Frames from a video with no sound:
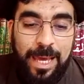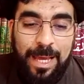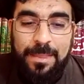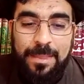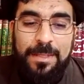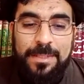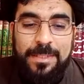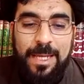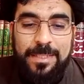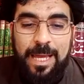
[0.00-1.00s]
And then he
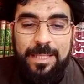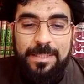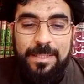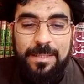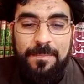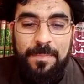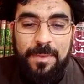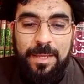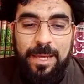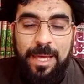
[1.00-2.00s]
says that,
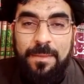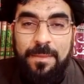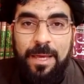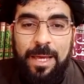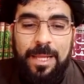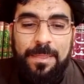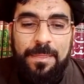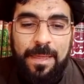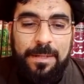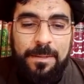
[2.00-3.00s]
and
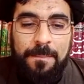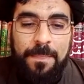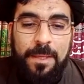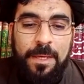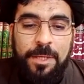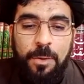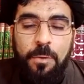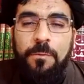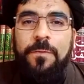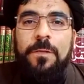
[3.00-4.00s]
then
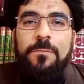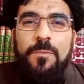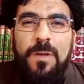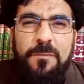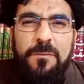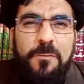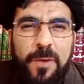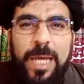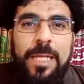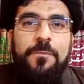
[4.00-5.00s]
you will
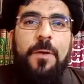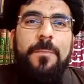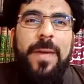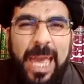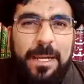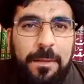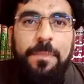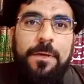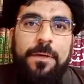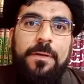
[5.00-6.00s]
refrain from
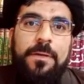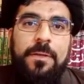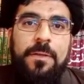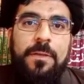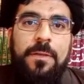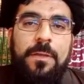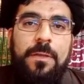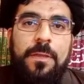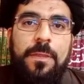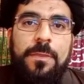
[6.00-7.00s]
anything
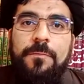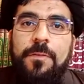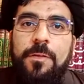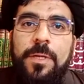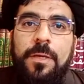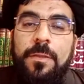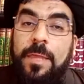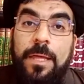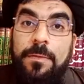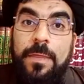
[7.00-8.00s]
that will be
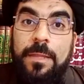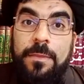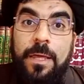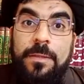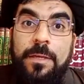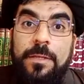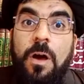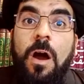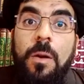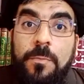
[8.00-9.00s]
that is
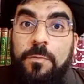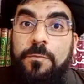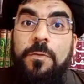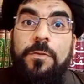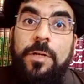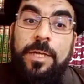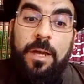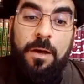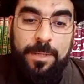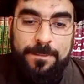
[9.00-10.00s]
harmful for your qiyamah.